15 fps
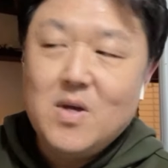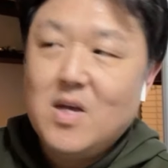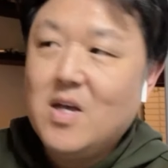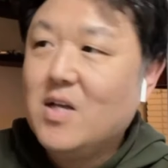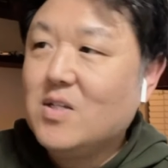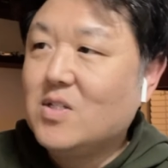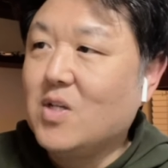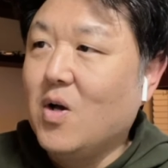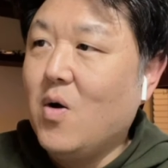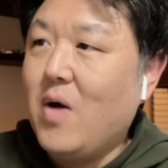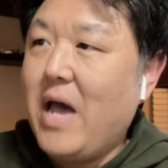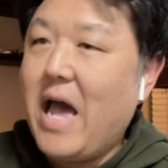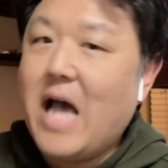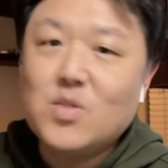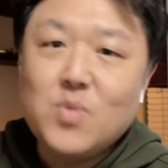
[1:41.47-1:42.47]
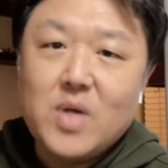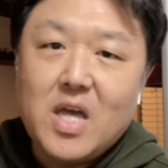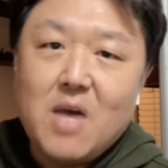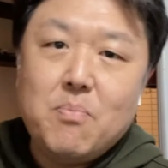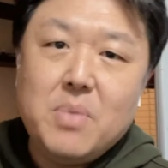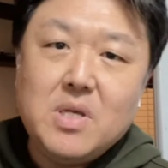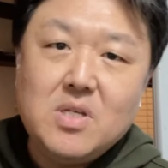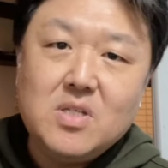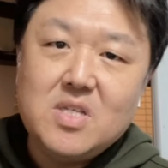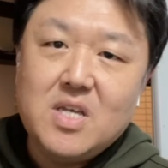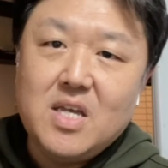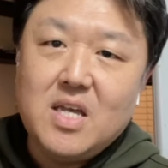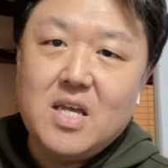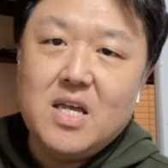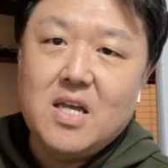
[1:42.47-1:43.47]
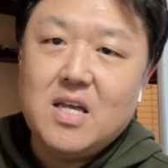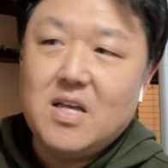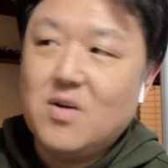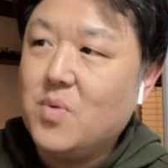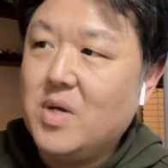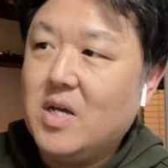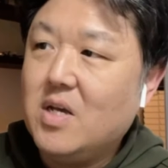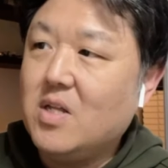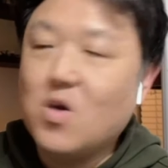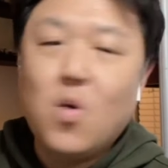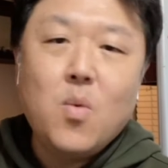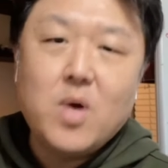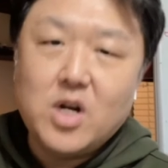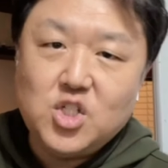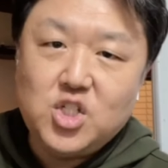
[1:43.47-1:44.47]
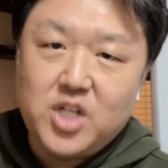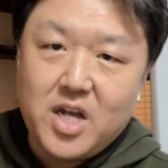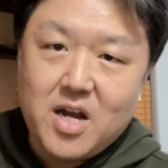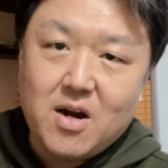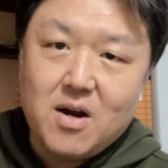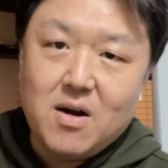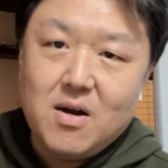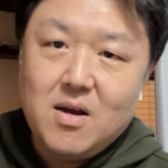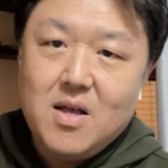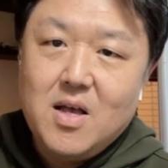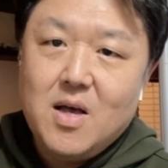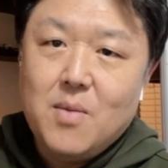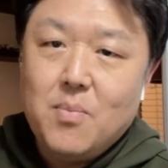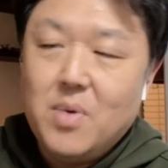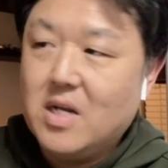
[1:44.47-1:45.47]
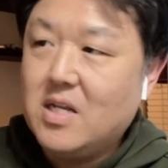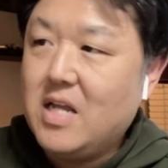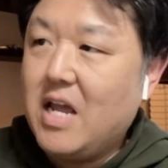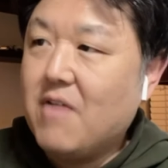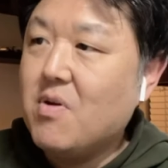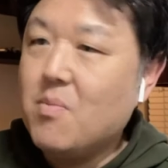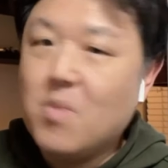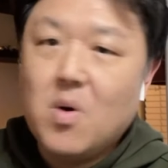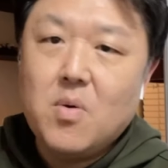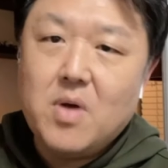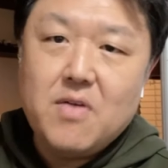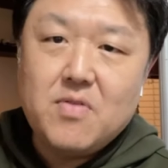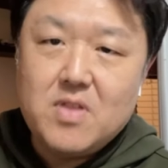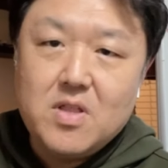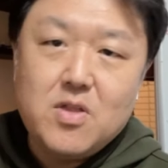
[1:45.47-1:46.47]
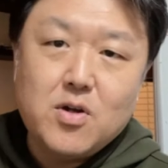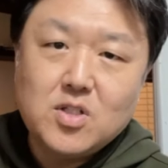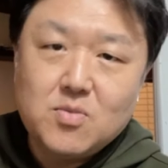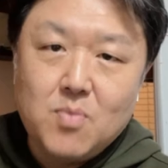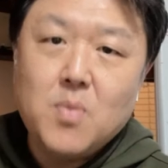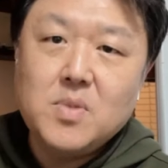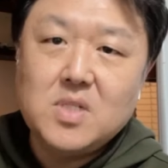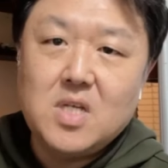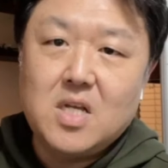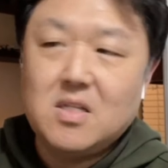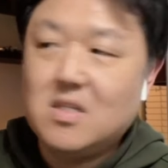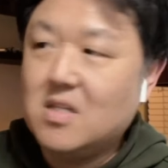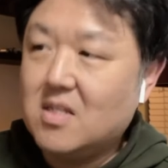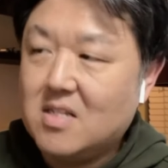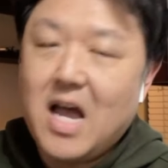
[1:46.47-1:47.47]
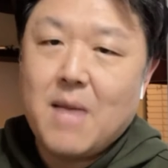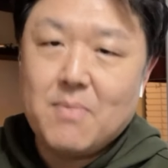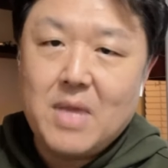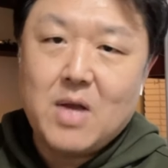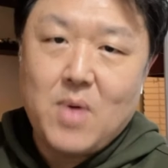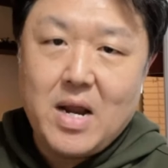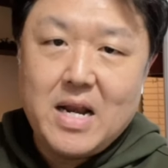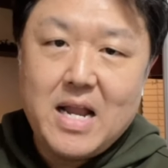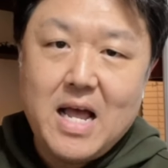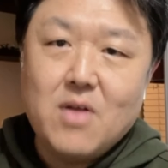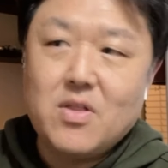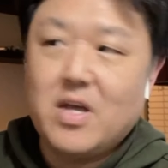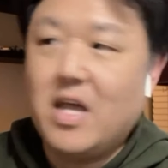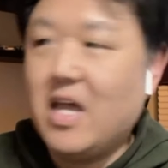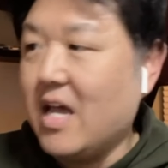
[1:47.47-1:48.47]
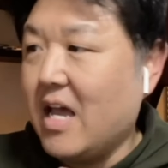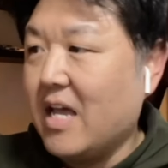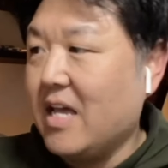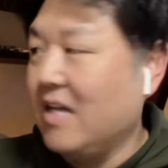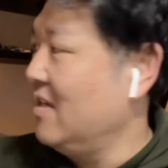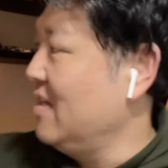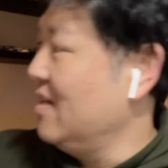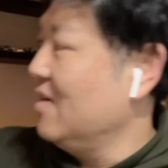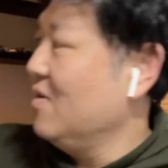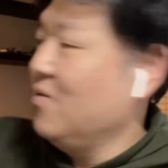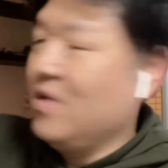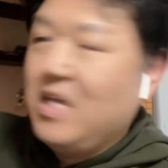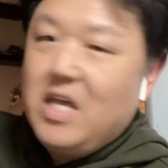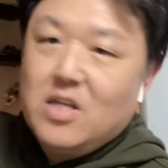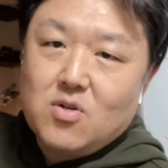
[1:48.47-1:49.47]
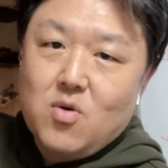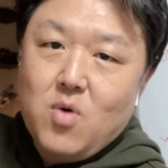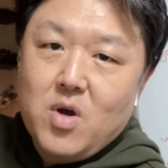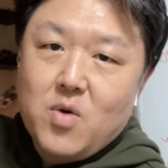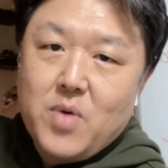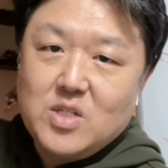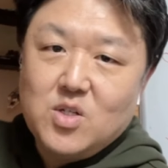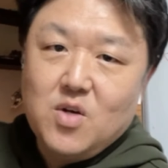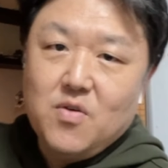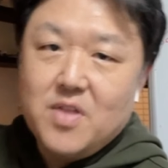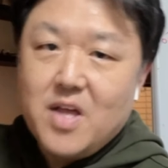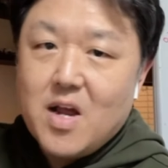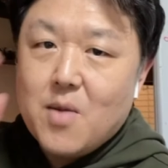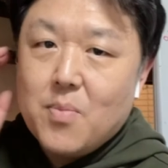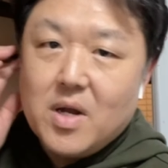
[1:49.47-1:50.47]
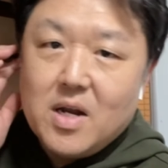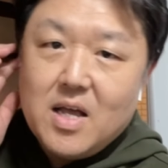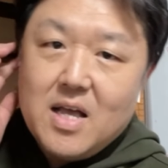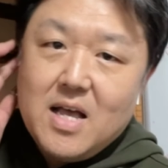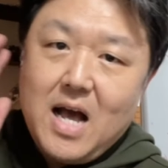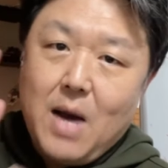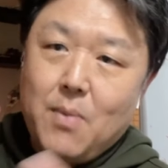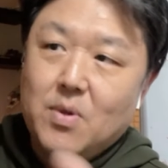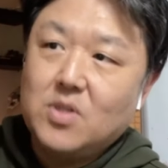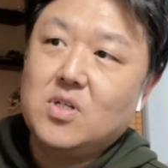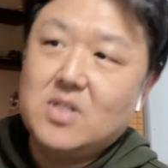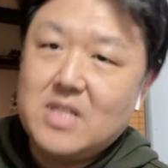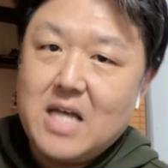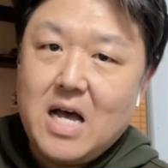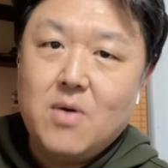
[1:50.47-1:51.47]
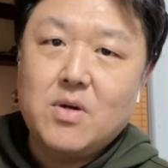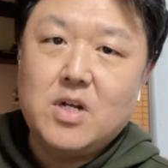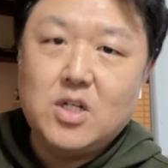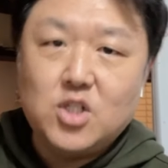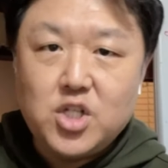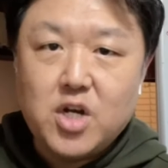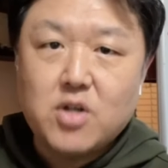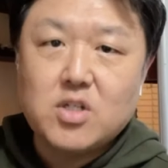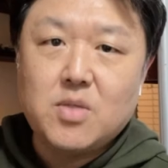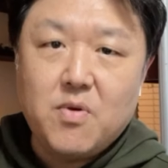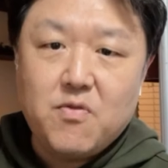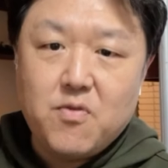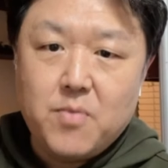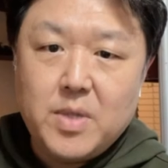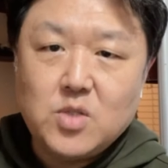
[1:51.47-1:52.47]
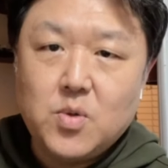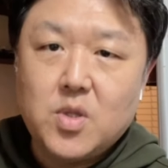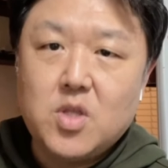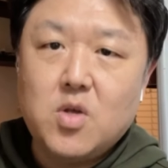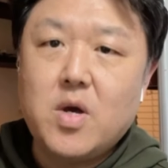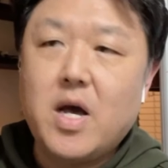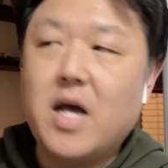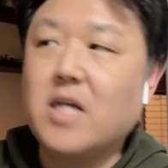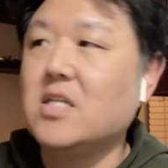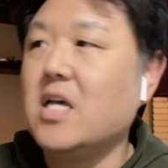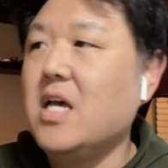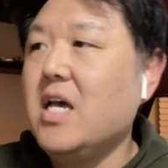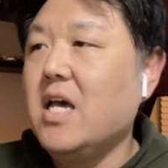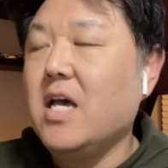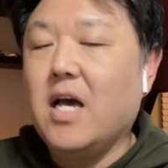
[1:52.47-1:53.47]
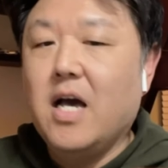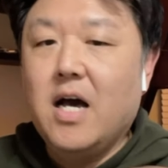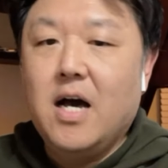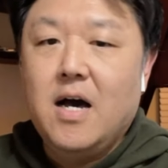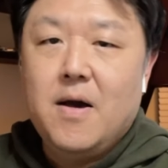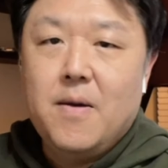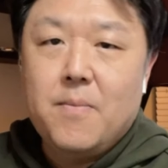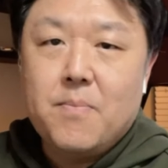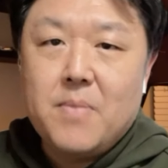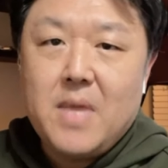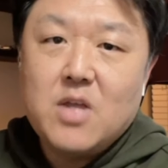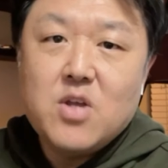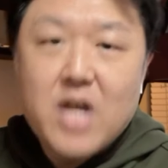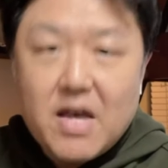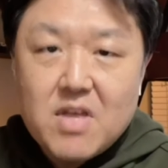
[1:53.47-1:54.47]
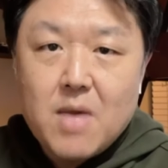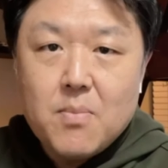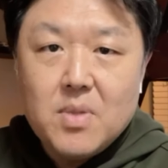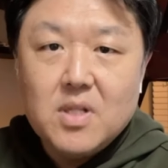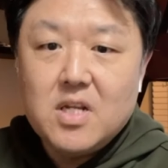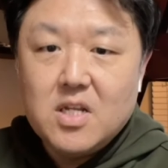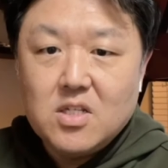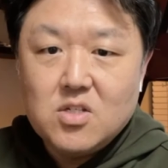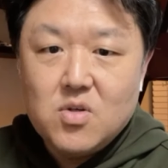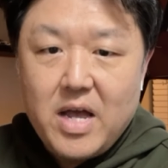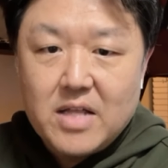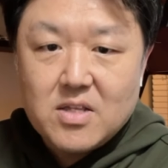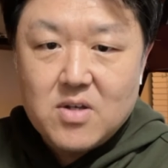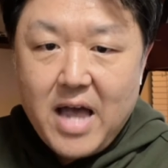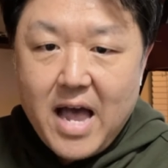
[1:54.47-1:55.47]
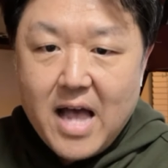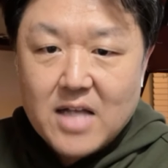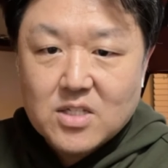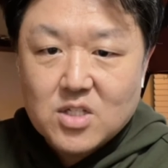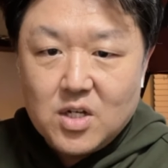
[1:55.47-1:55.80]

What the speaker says: So as we get busy, we don't want to share. But if there's moments in time like right now that hey, kids are going crazy over there, but I want to sit down and share some information with you guys, and you have the ability to ask.